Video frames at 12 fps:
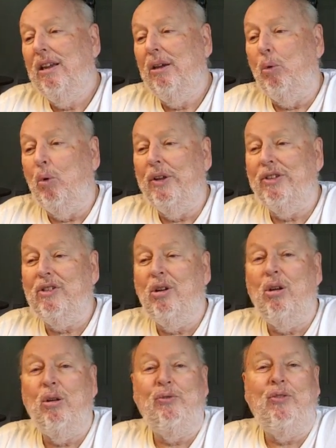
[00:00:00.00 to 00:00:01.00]
One's
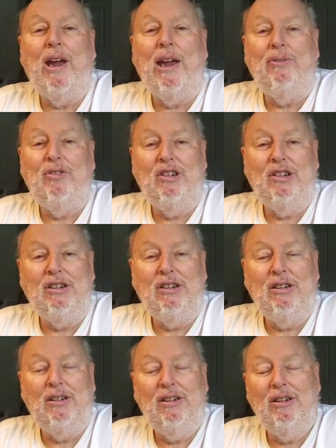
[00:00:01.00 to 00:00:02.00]
called
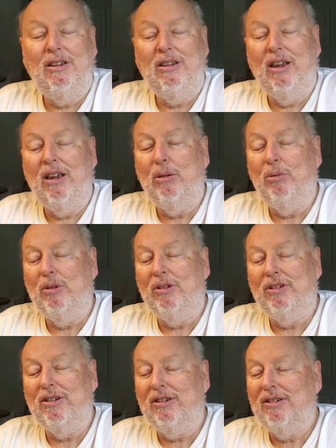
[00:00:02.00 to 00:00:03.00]
5G. The other
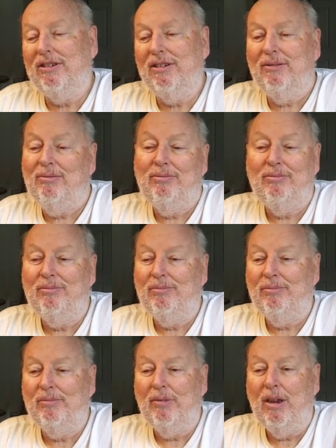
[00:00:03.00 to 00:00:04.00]
one's just,
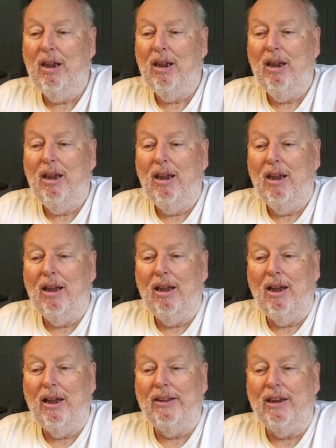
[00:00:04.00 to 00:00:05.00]

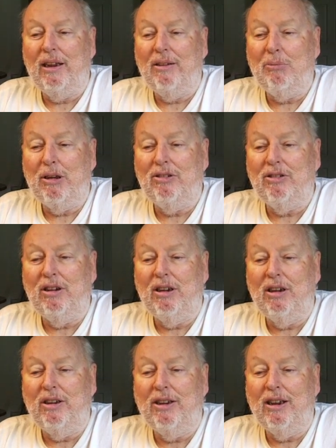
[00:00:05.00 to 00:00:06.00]
I think it mentioned
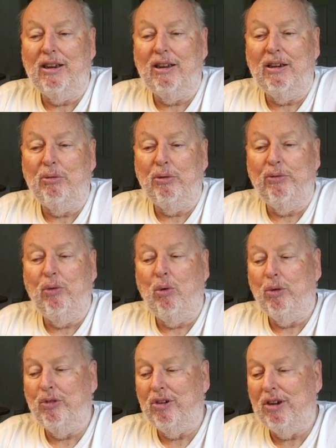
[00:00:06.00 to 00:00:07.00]
in the thing that it was
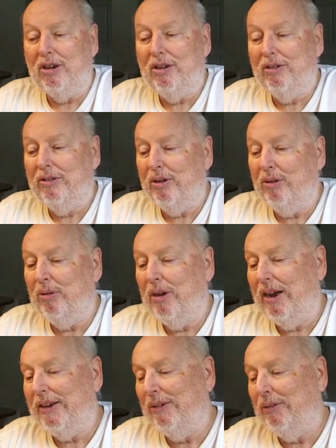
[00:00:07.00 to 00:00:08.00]
4G, so
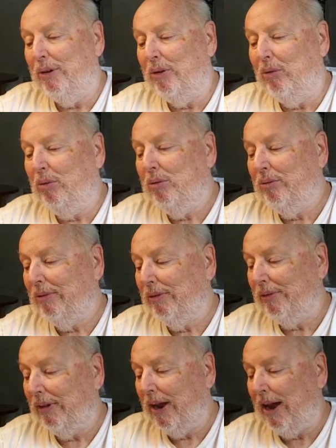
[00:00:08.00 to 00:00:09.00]
I don't know
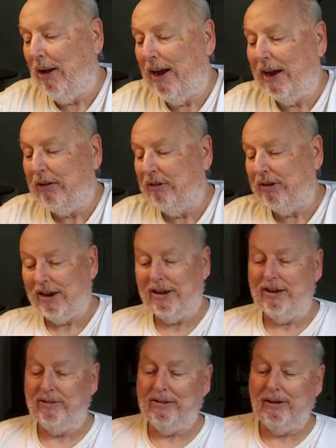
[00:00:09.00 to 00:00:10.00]
how accurate that
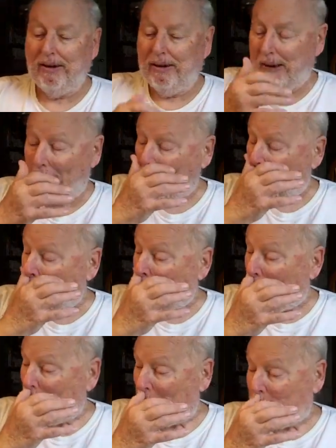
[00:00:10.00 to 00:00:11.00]
is.
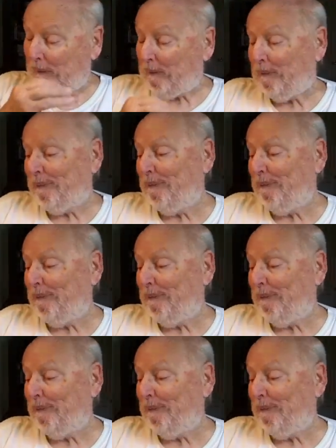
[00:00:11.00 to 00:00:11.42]
I've